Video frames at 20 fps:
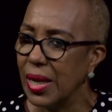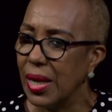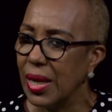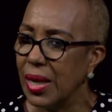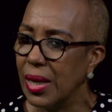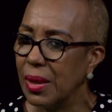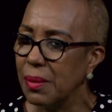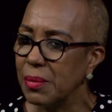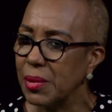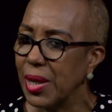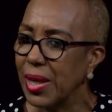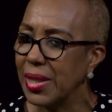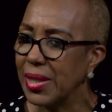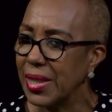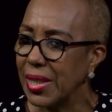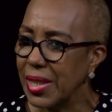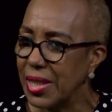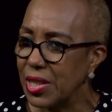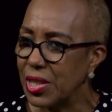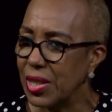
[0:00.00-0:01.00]
to
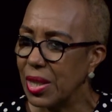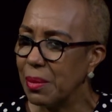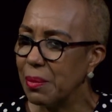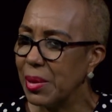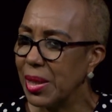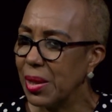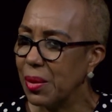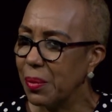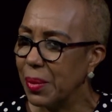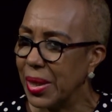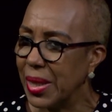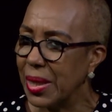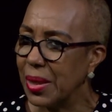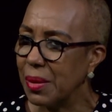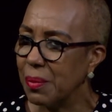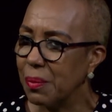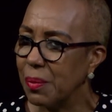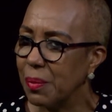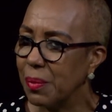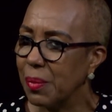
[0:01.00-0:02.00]
engage them in a way
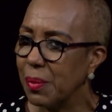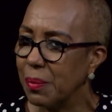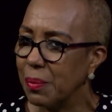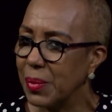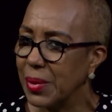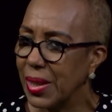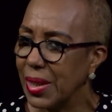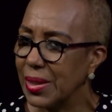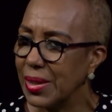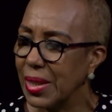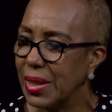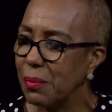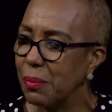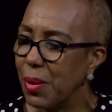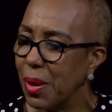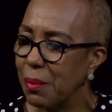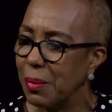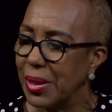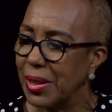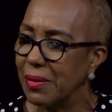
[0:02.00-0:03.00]
that they
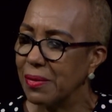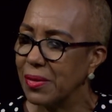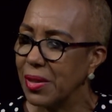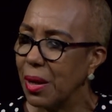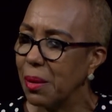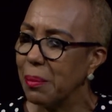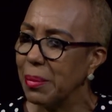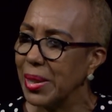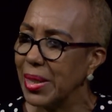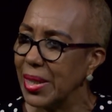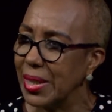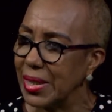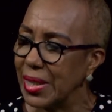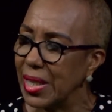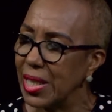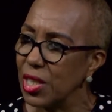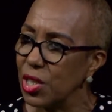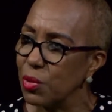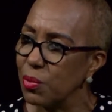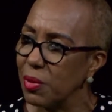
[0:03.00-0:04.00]
probably have not been
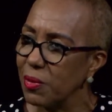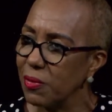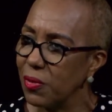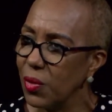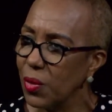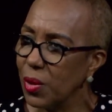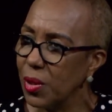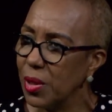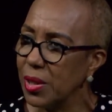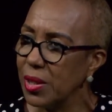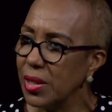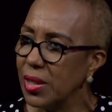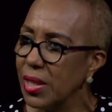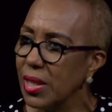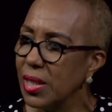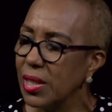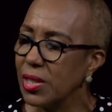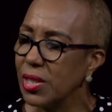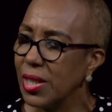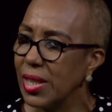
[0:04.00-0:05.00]
engaged before,
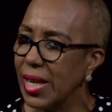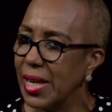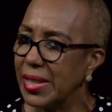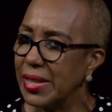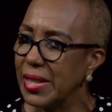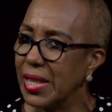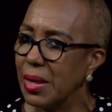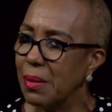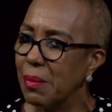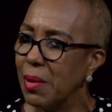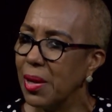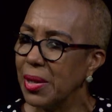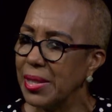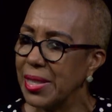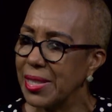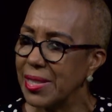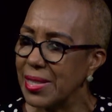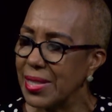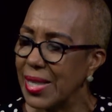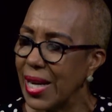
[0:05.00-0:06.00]
to let them
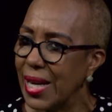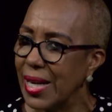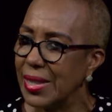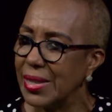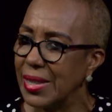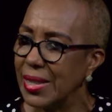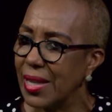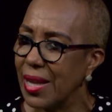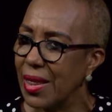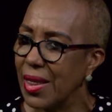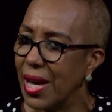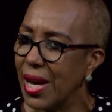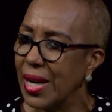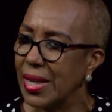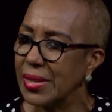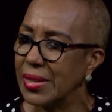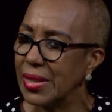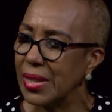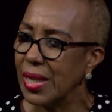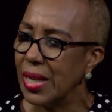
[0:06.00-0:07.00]
understand
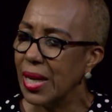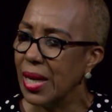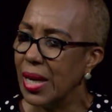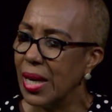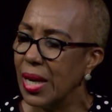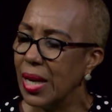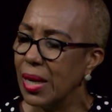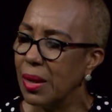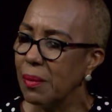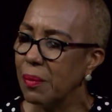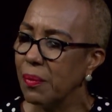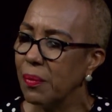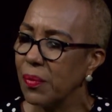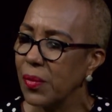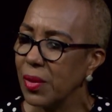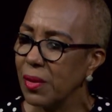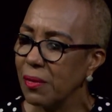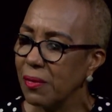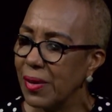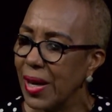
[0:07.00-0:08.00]
that
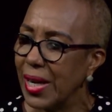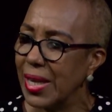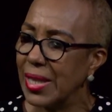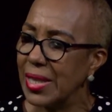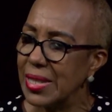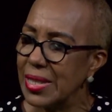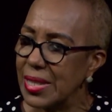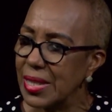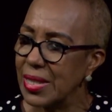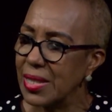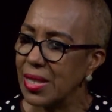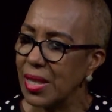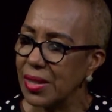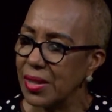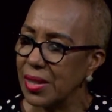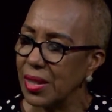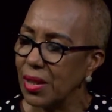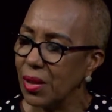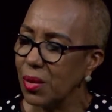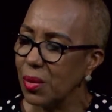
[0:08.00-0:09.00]
violence is not
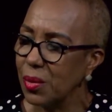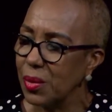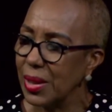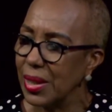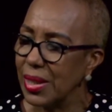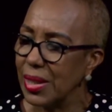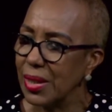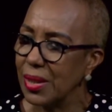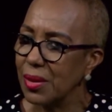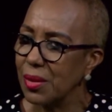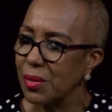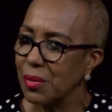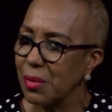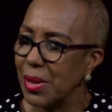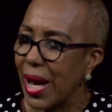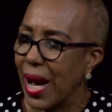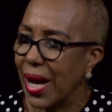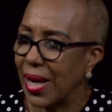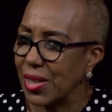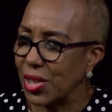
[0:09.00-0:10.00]
the only
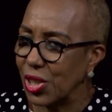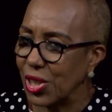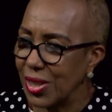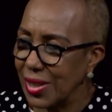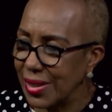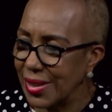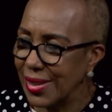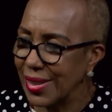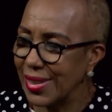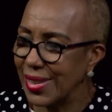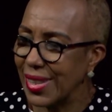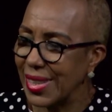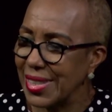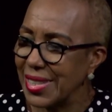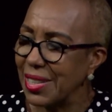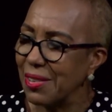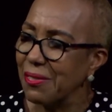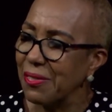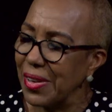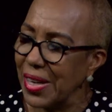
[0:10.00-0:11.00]
reaction that's
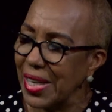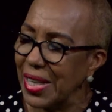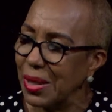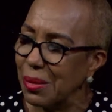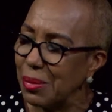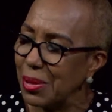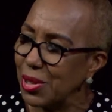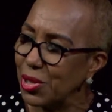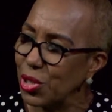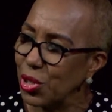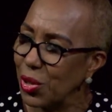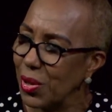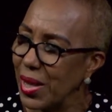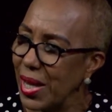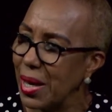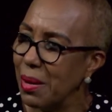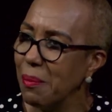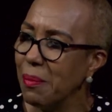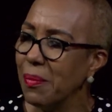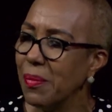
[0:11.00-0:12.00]
available to
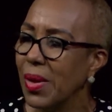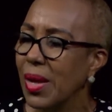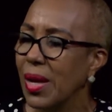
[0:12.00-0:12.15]
them.